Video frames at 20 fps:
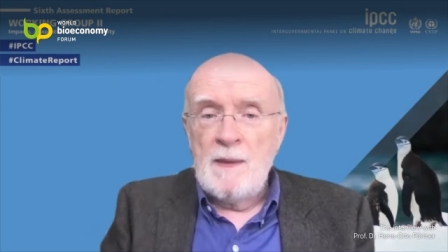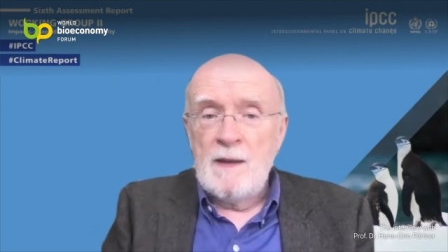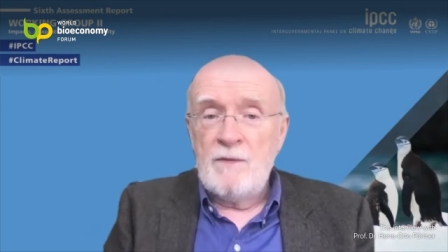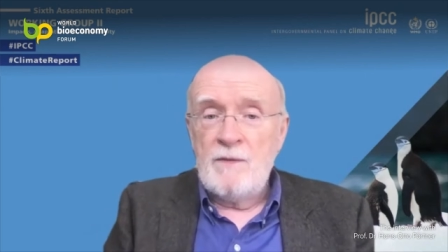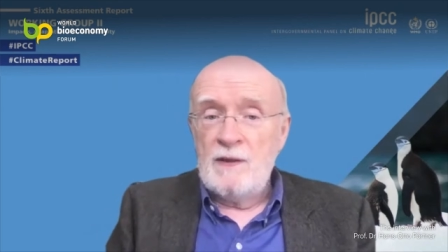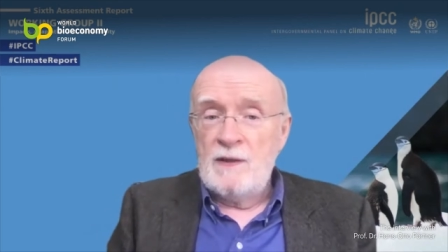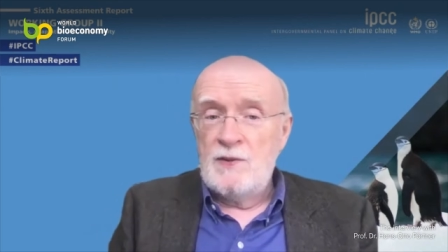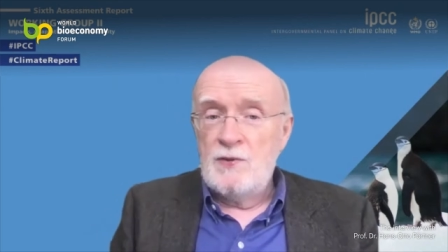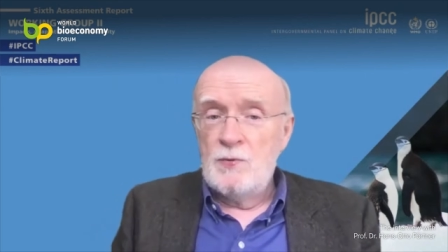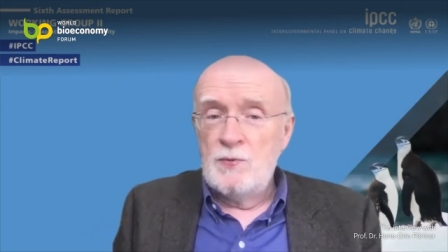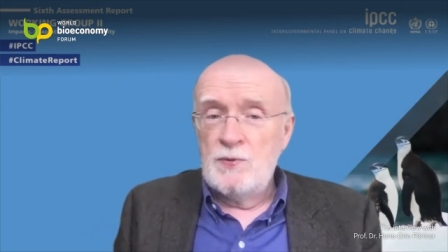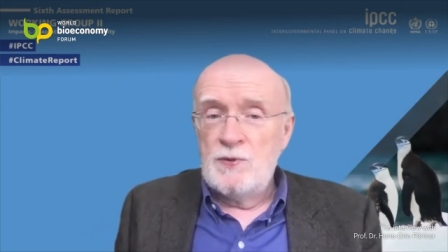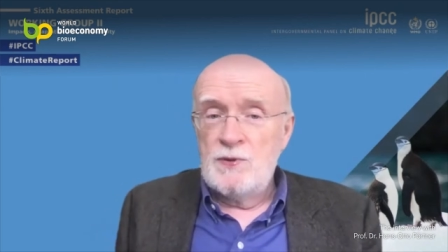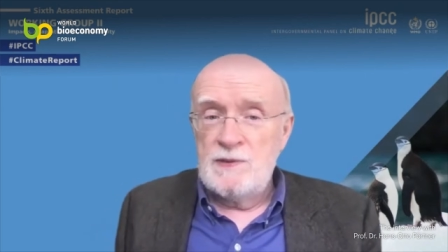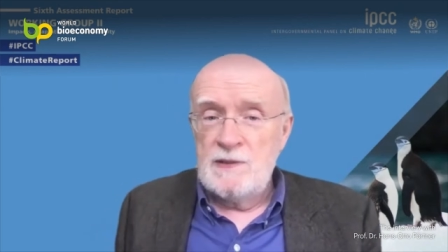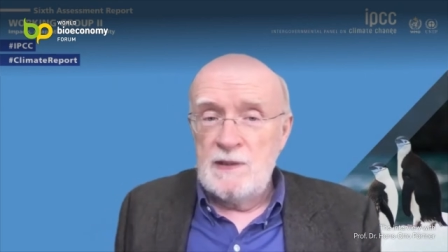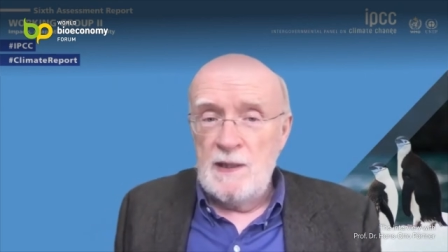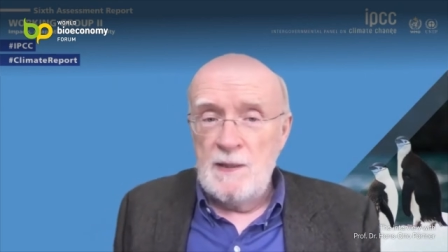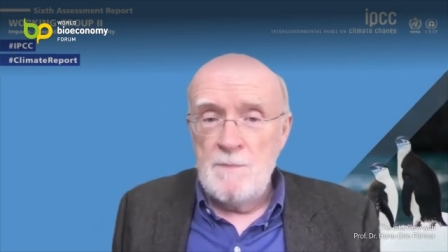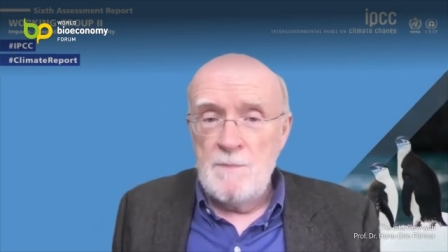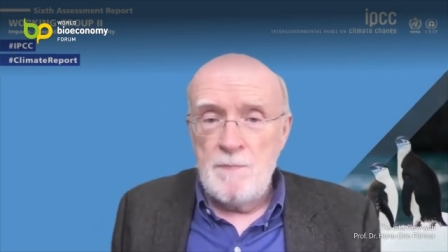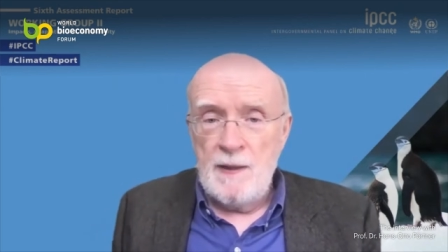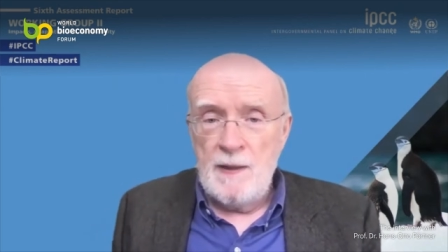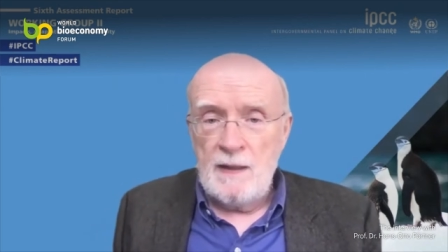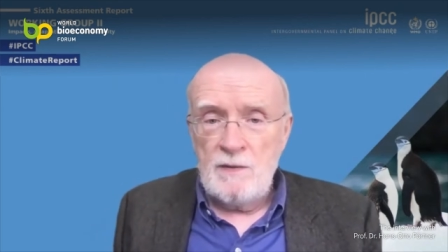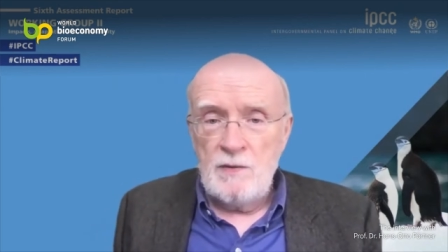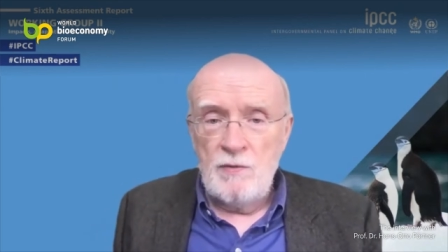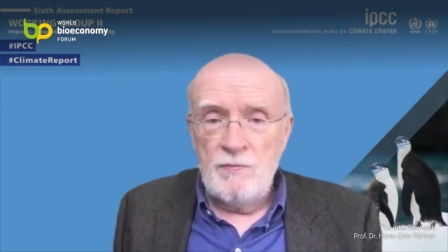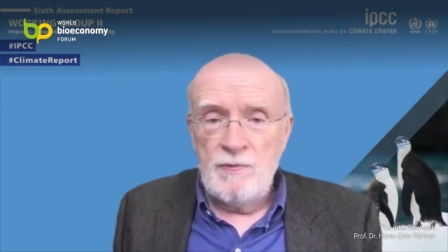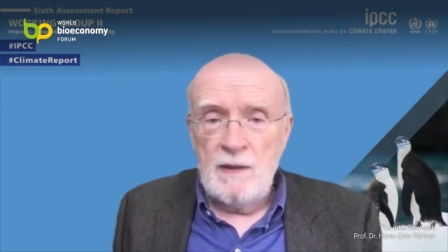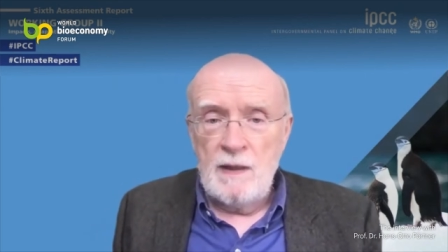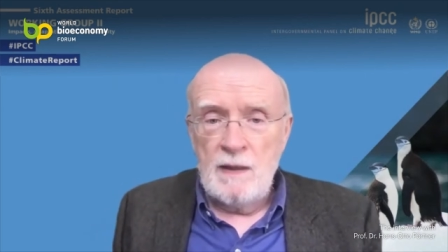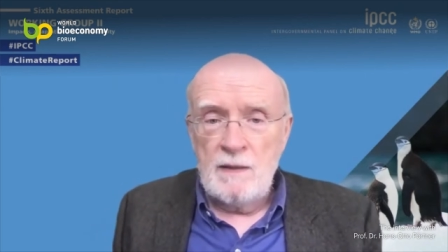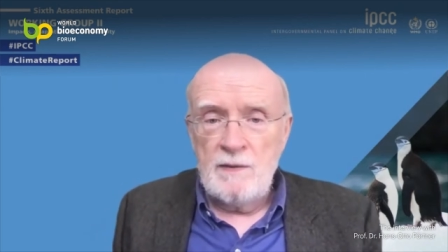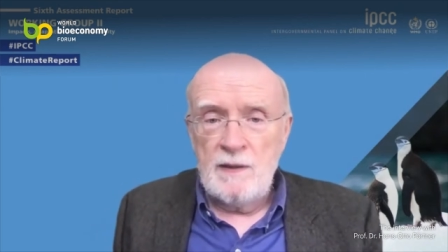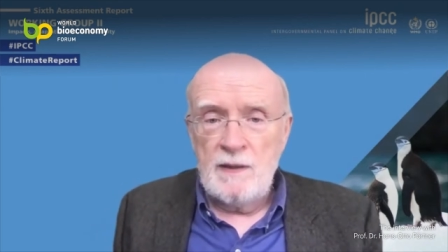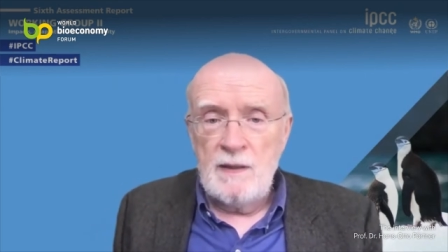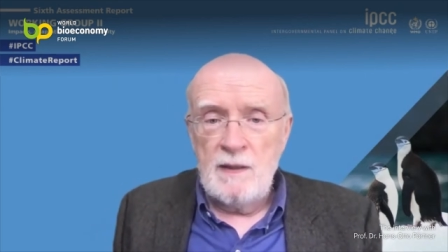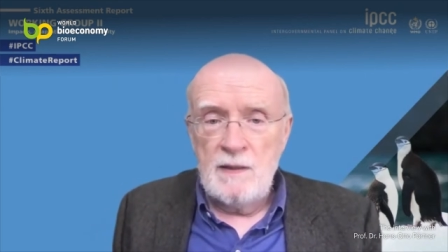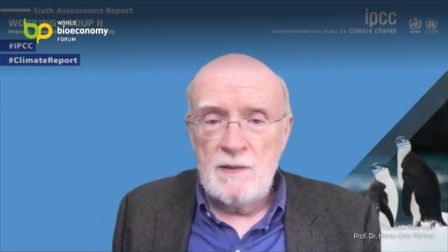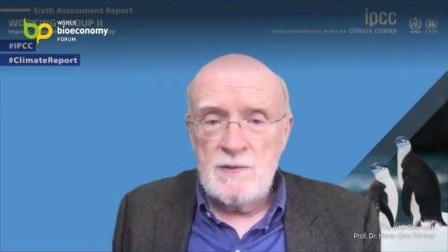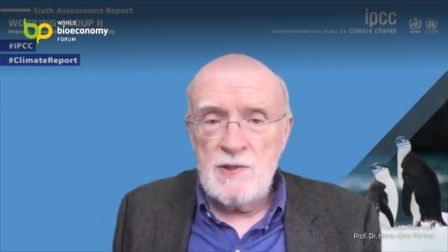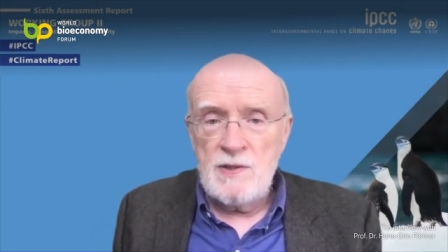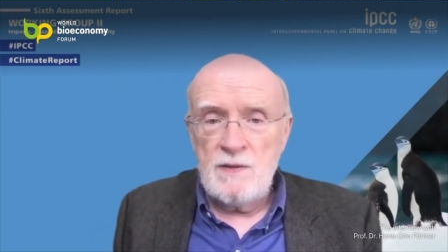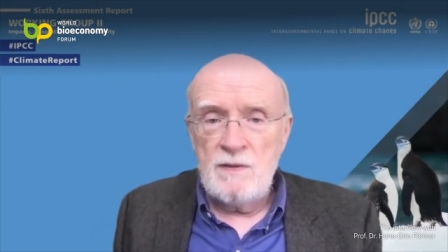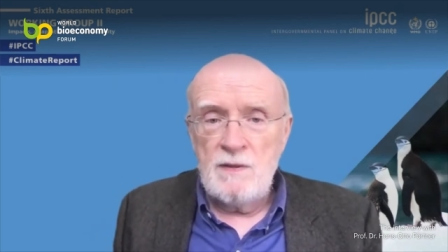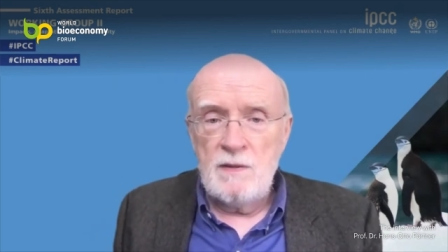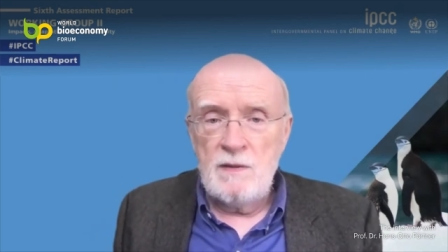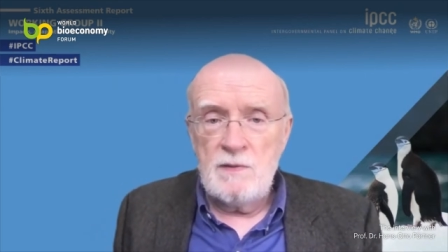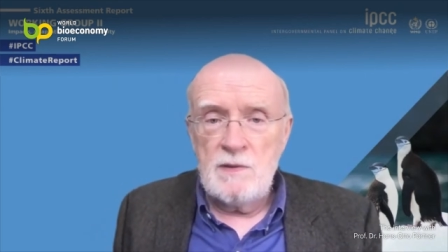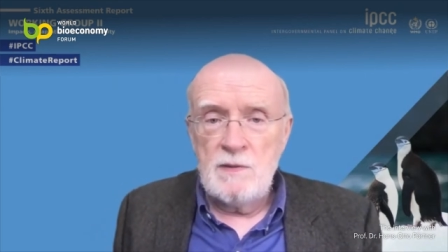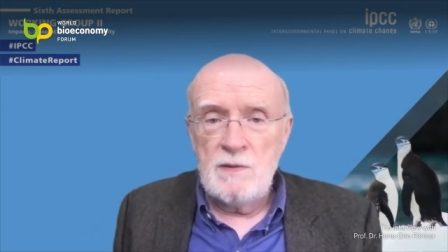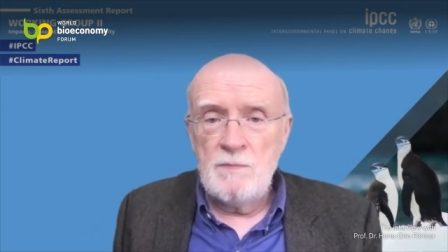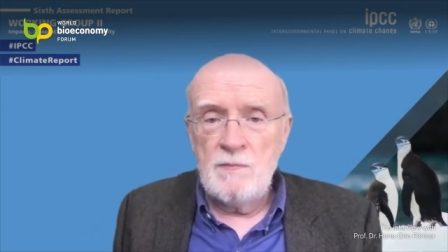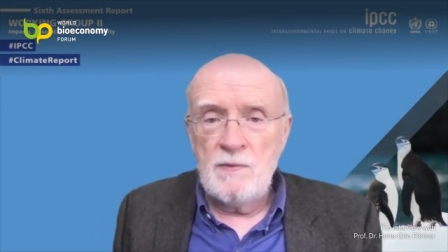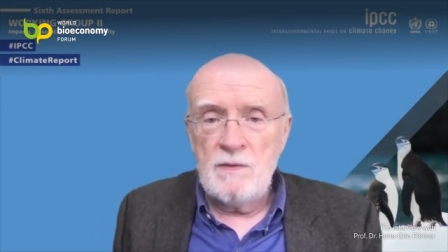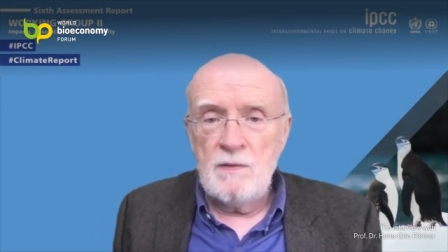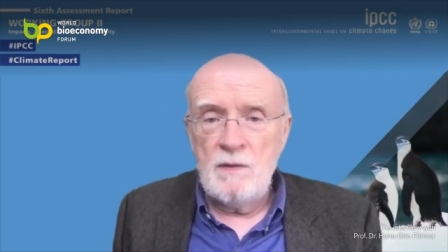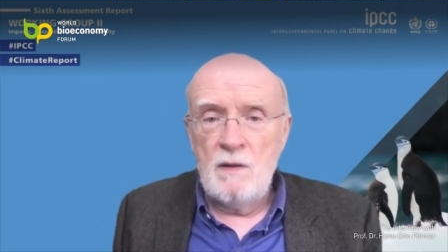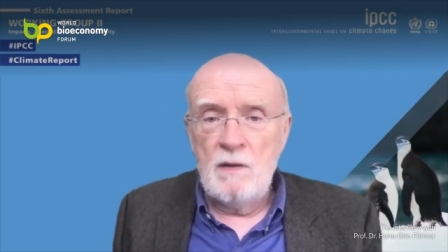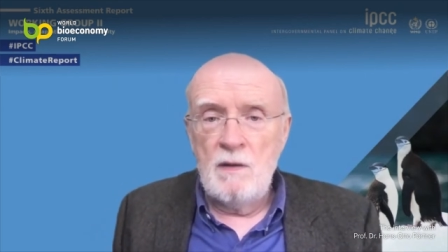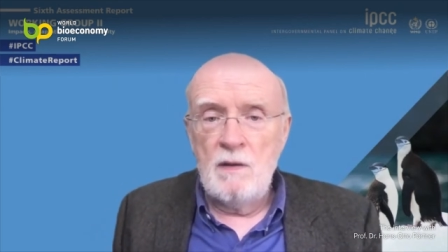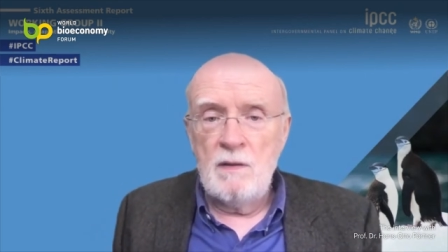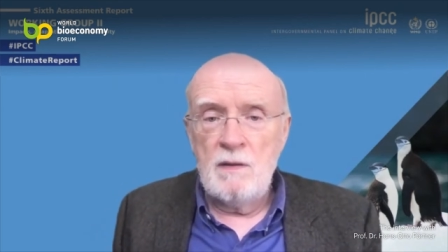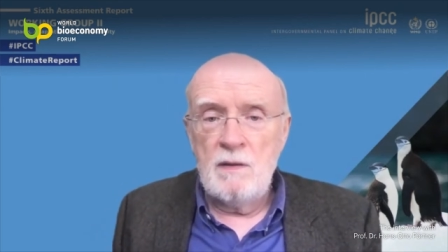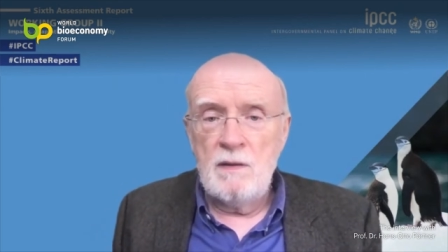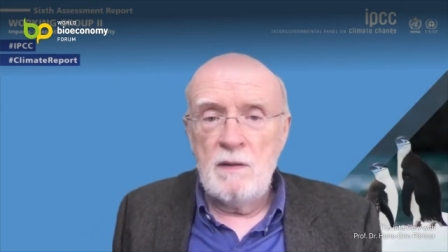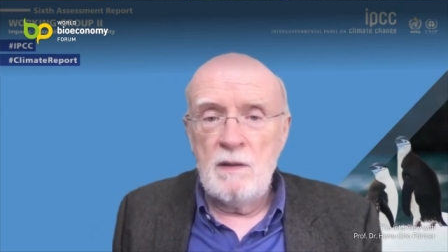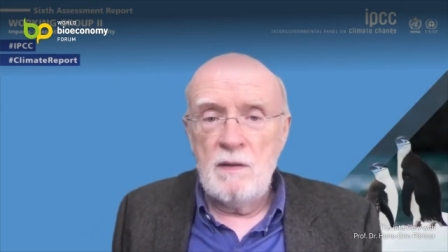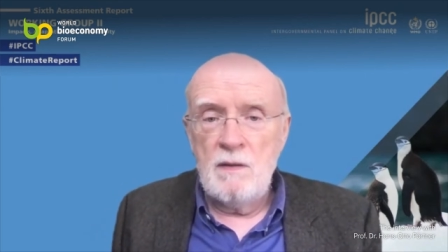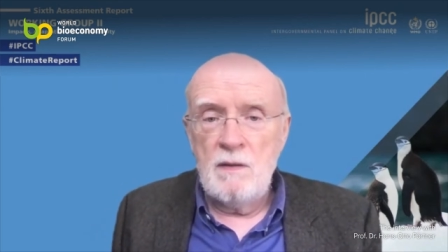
reduce the impact of agriculture systems on,